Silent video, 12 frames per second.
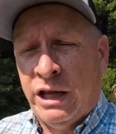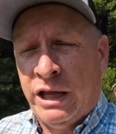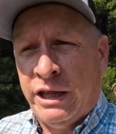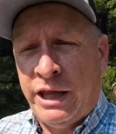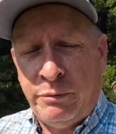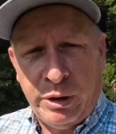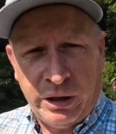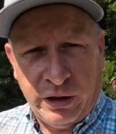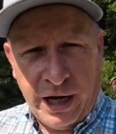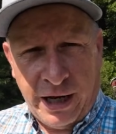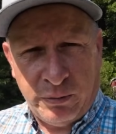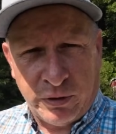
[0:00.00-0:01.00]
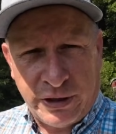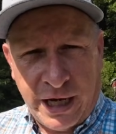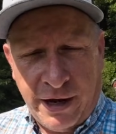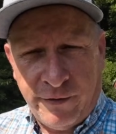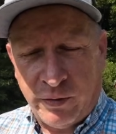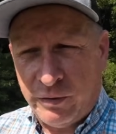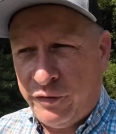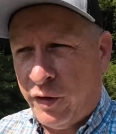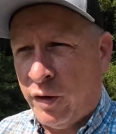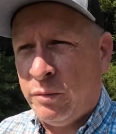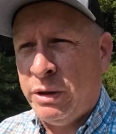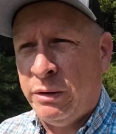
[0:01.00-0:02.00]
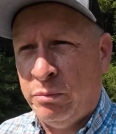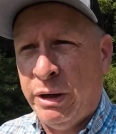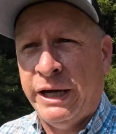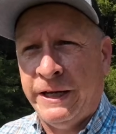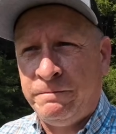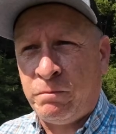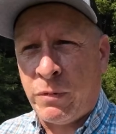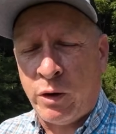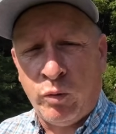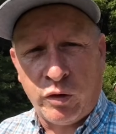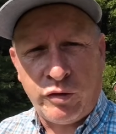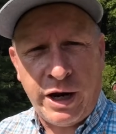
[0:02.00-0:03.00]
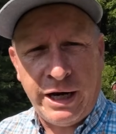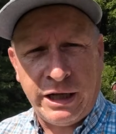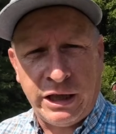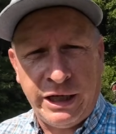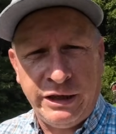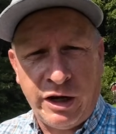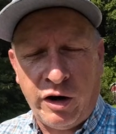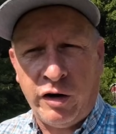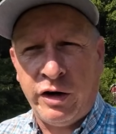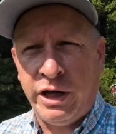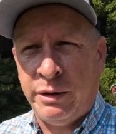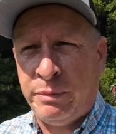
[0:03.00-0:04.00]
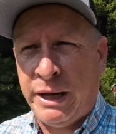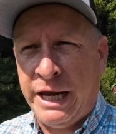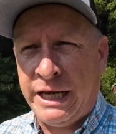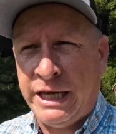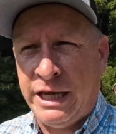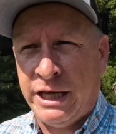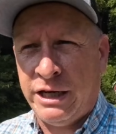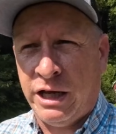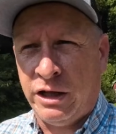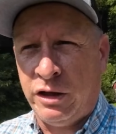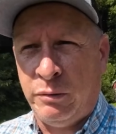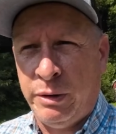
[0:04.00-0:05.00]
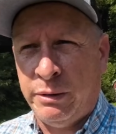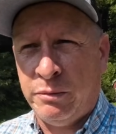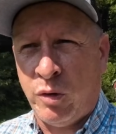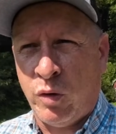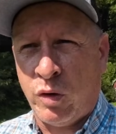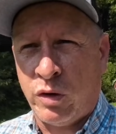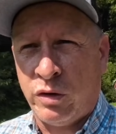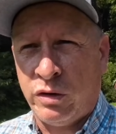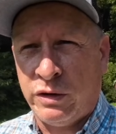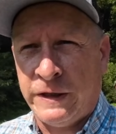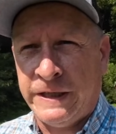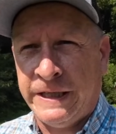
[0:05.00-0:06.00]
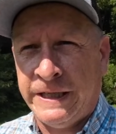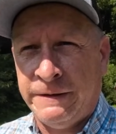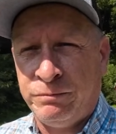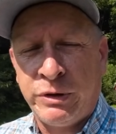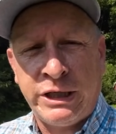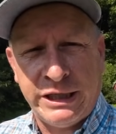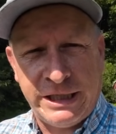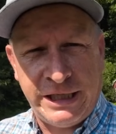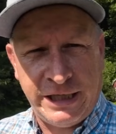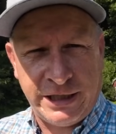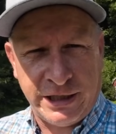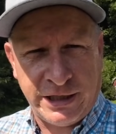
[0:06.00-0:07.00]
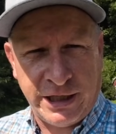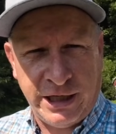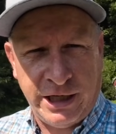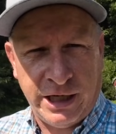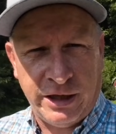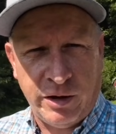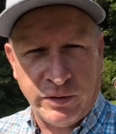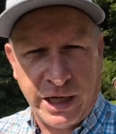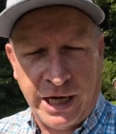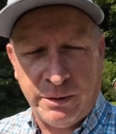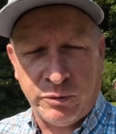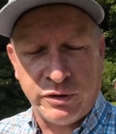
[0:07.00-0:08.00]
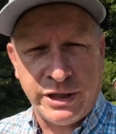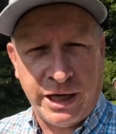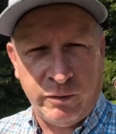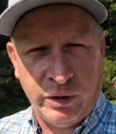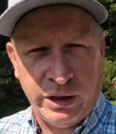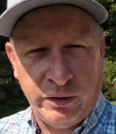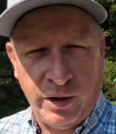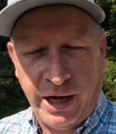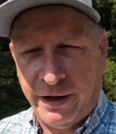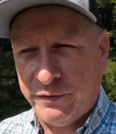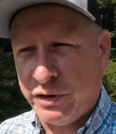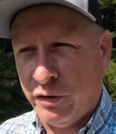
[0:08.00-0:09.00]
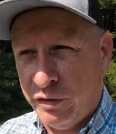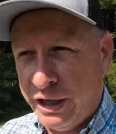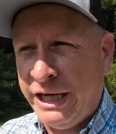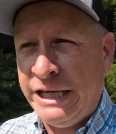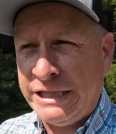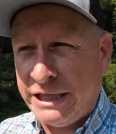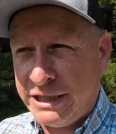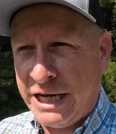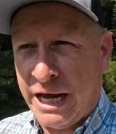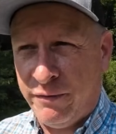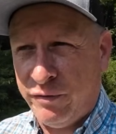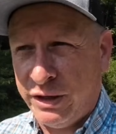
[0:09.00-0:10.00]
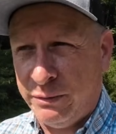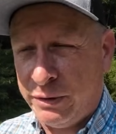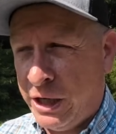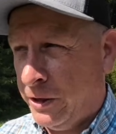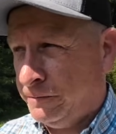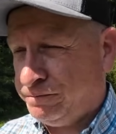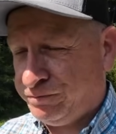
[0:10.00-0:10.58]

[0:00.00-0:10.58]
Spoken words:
They've been good animals to have on the farm, but we're trying to clean the herd up and get a little bit more consistency in those animals that we do have. So these, it's time for them to go.